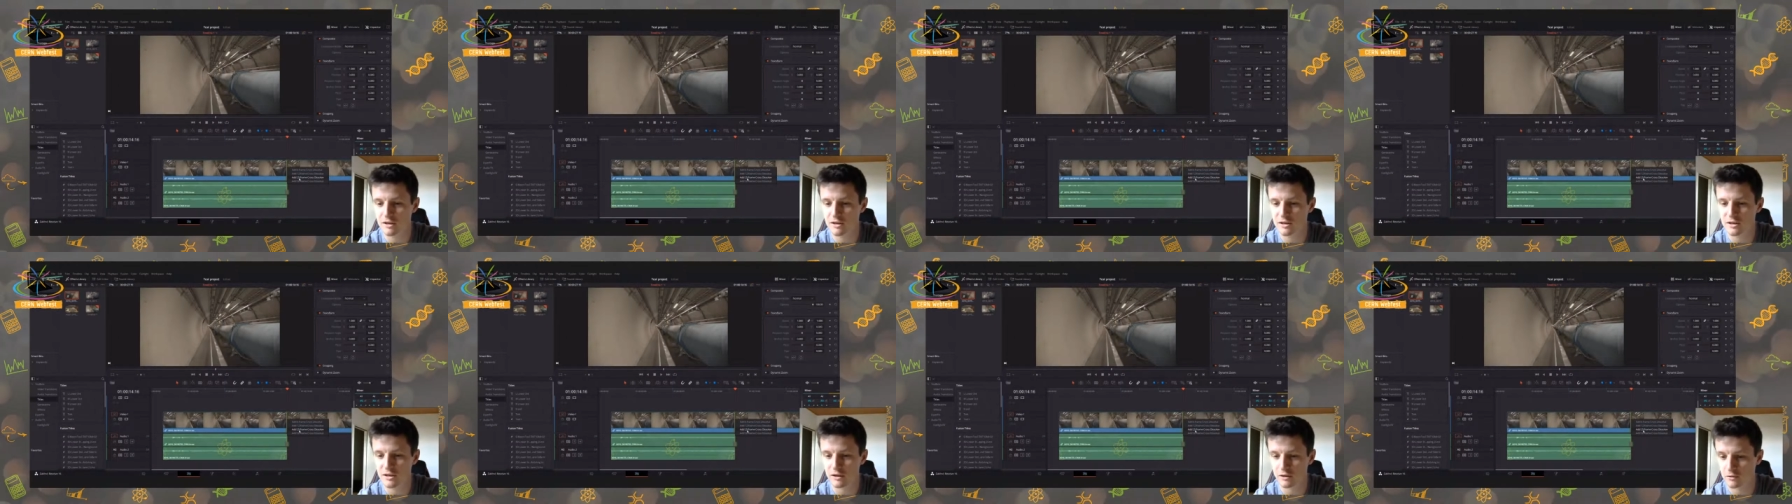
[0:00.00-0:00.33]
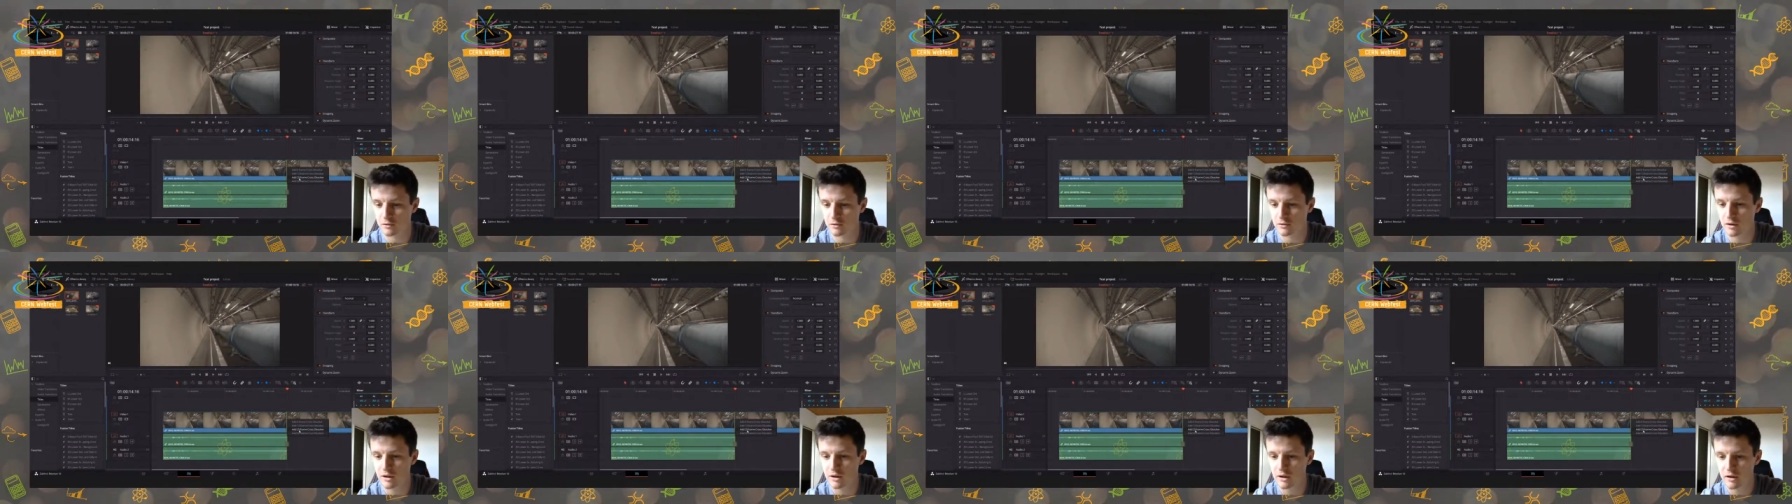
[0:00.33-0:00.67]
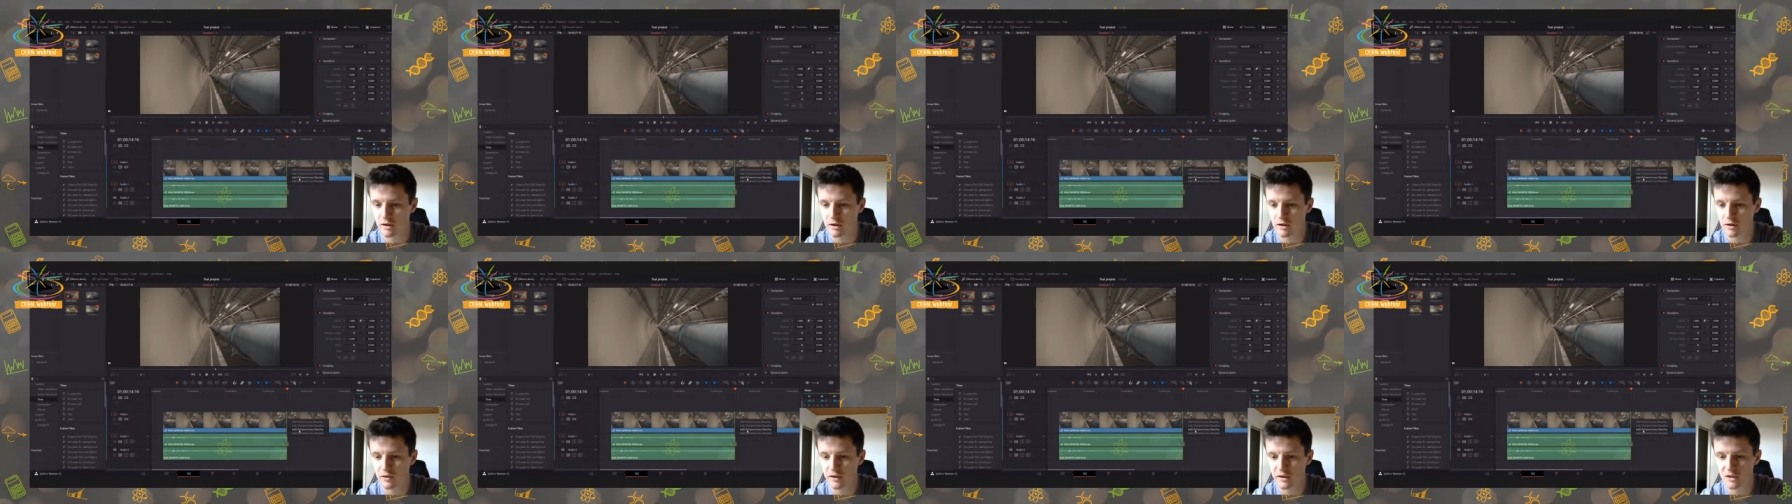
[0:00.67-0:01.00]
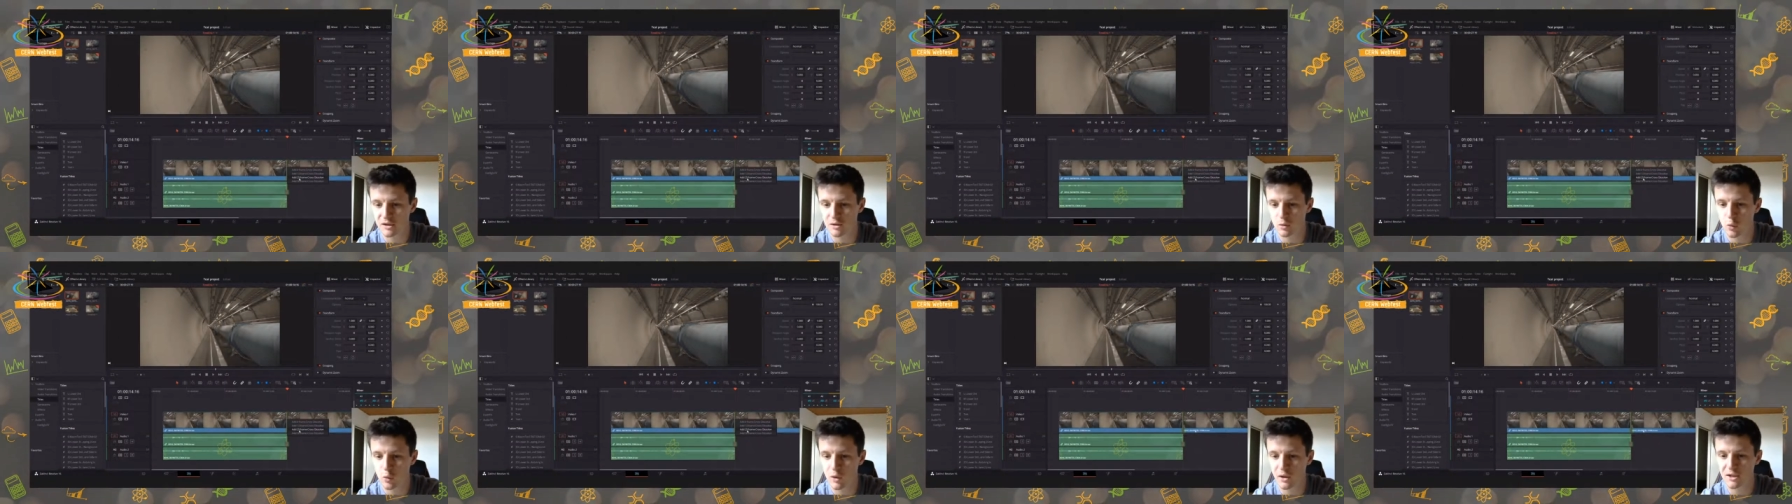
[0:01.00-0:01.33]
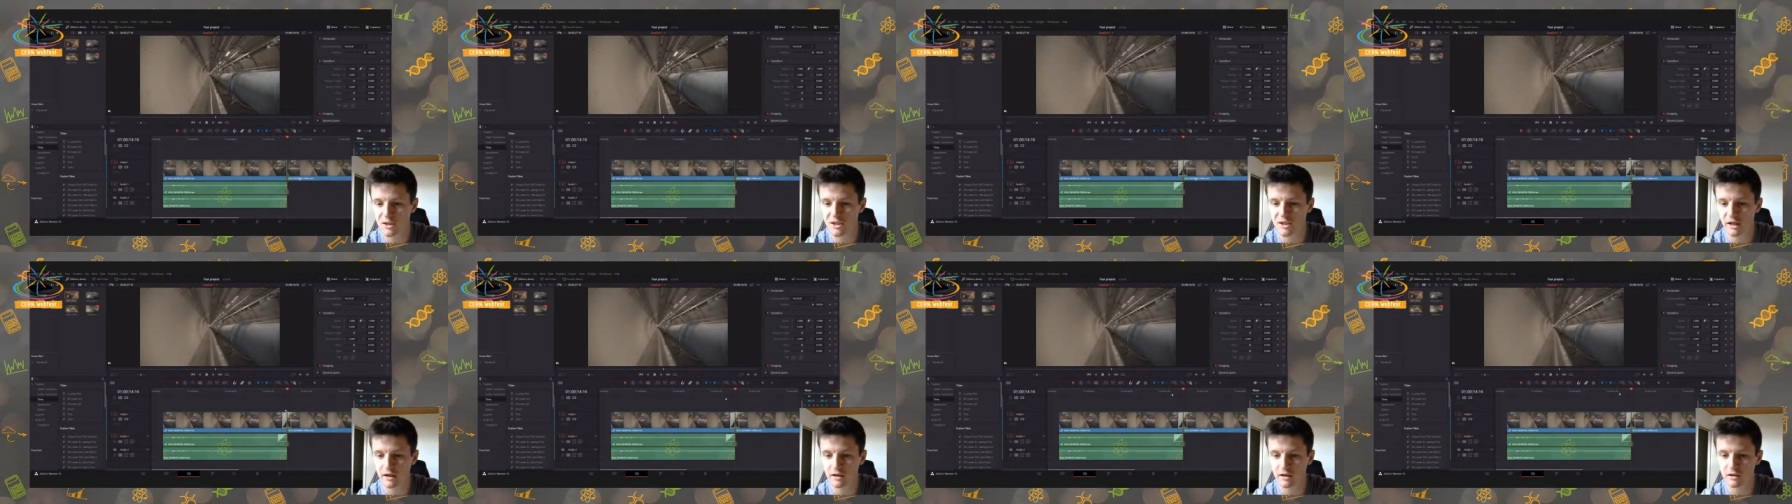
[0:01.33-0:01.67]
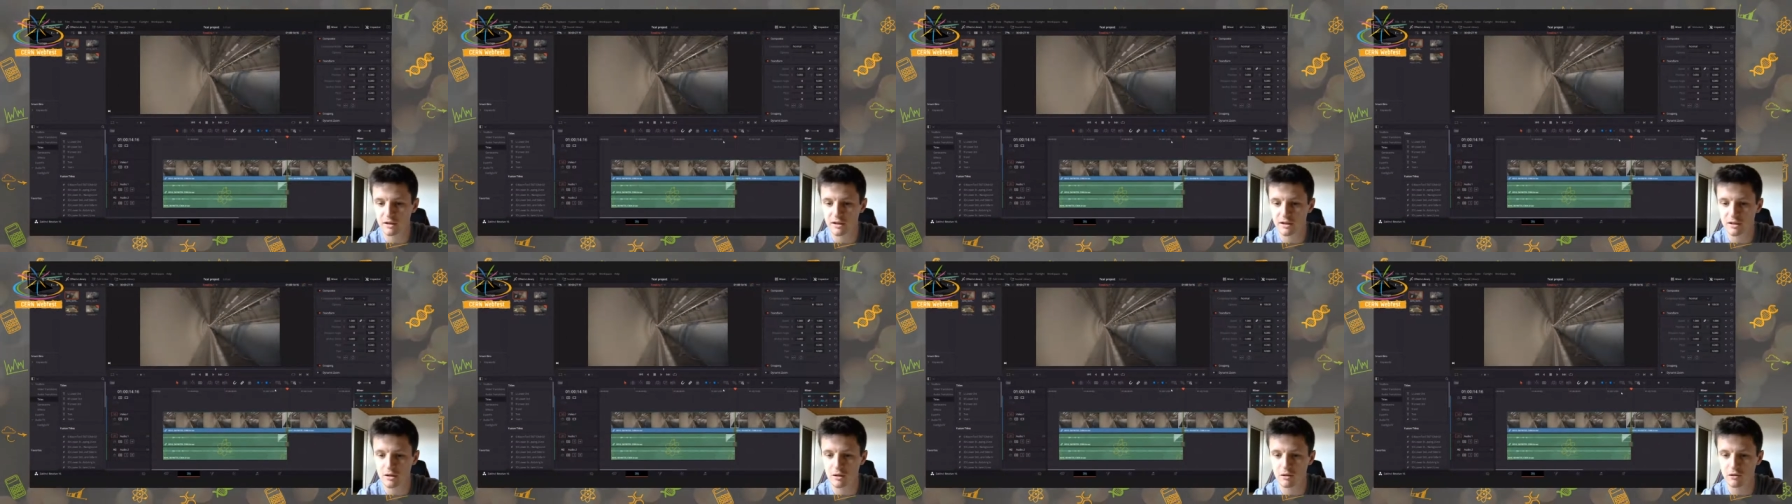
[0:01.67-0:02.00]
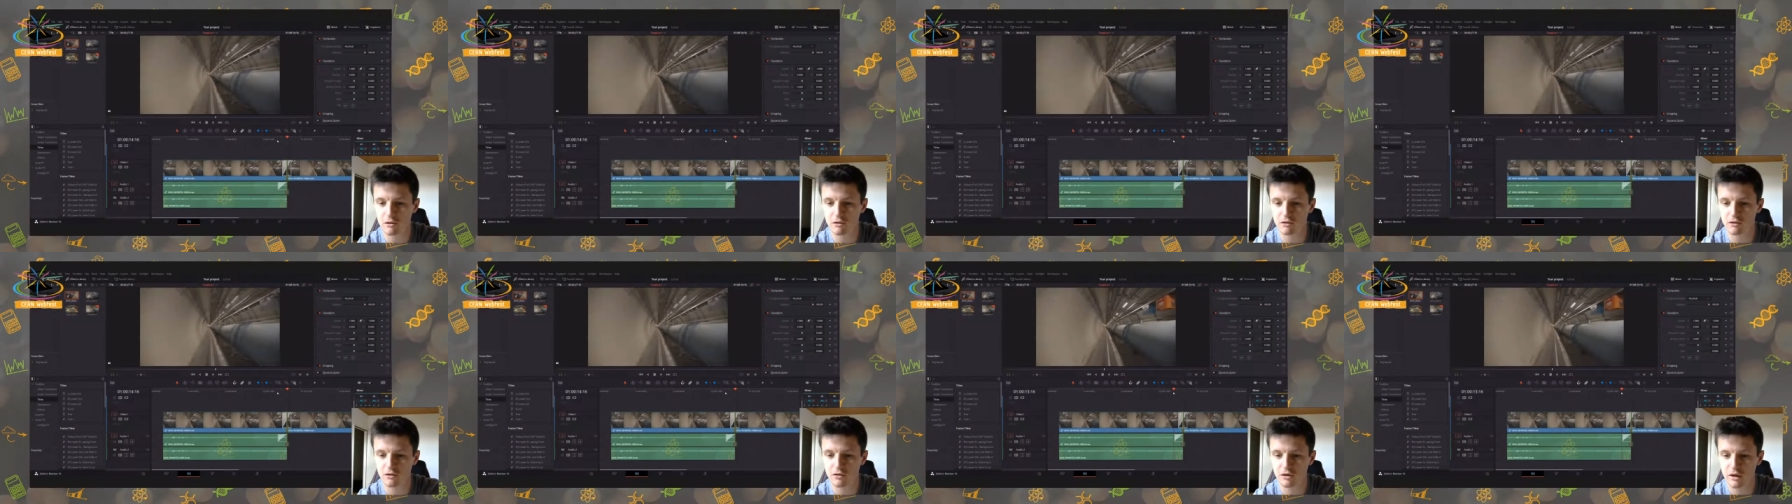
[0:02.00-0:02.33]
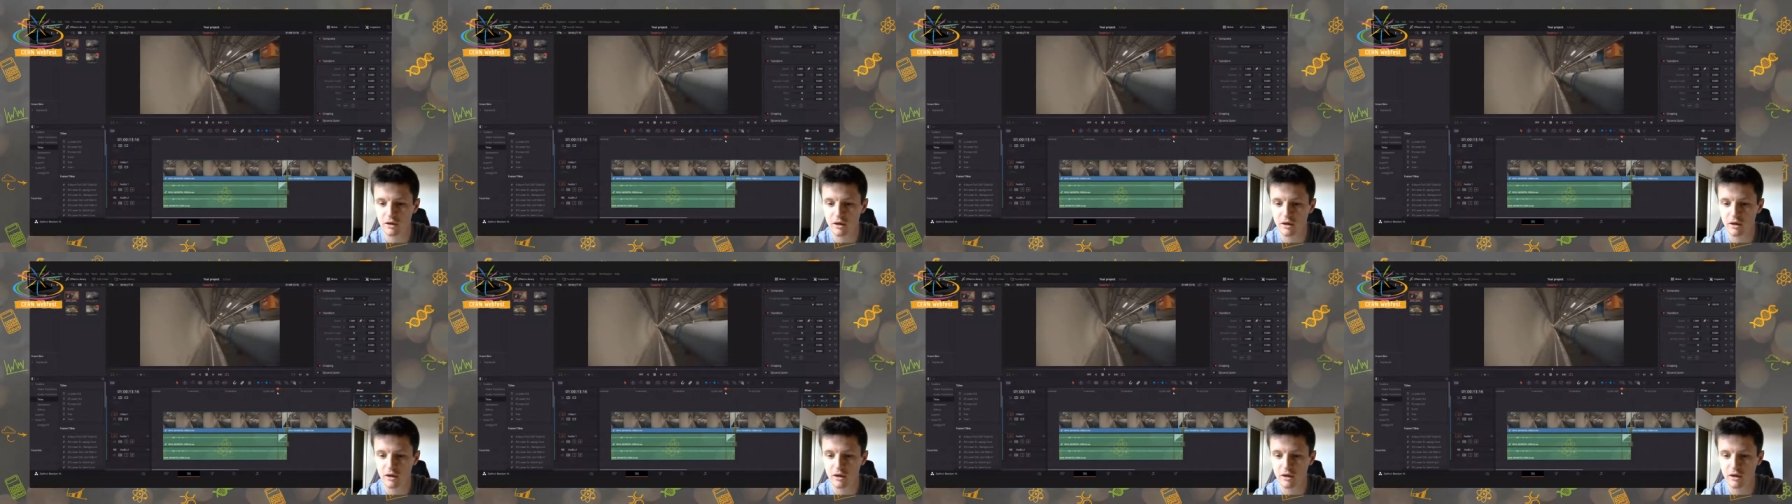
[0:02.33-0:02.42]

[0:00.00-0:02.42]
so that's a one second dissolve.